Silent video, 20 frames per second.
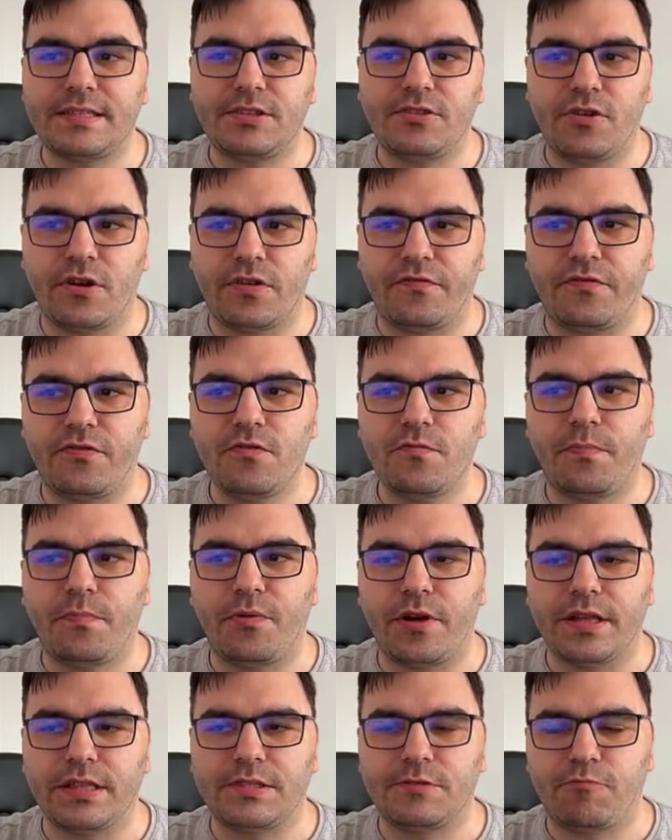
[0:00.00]
your
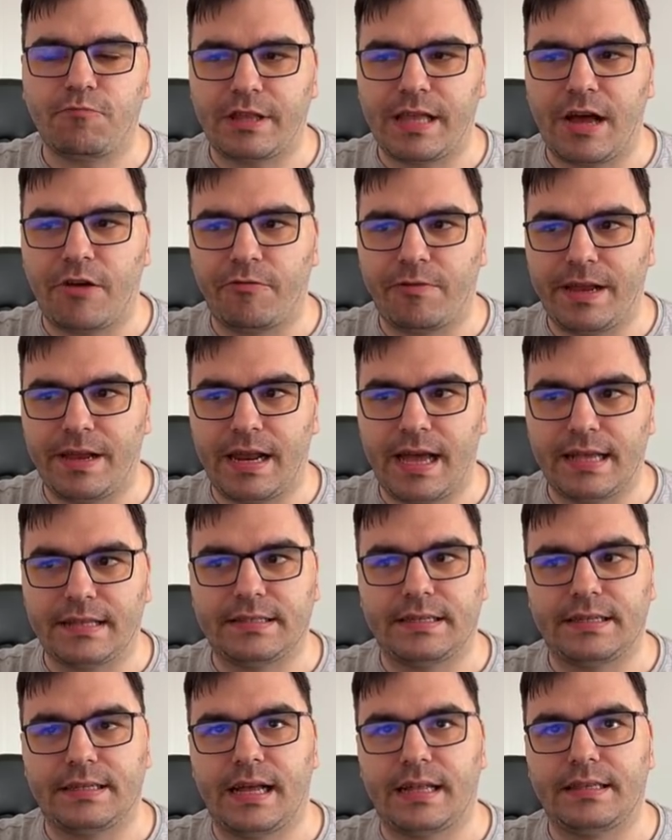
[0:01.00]
viewpoints without
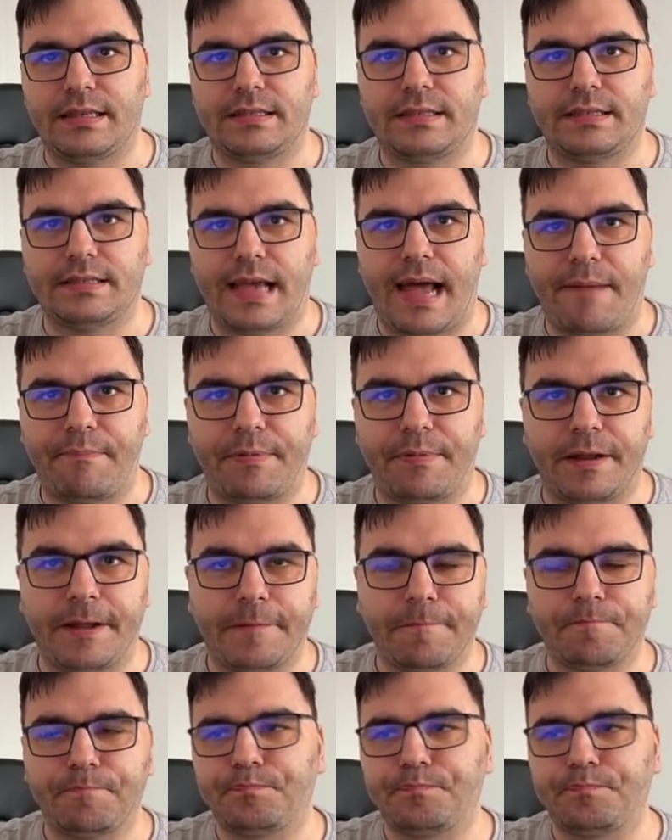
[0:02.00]
realizing that this is happening."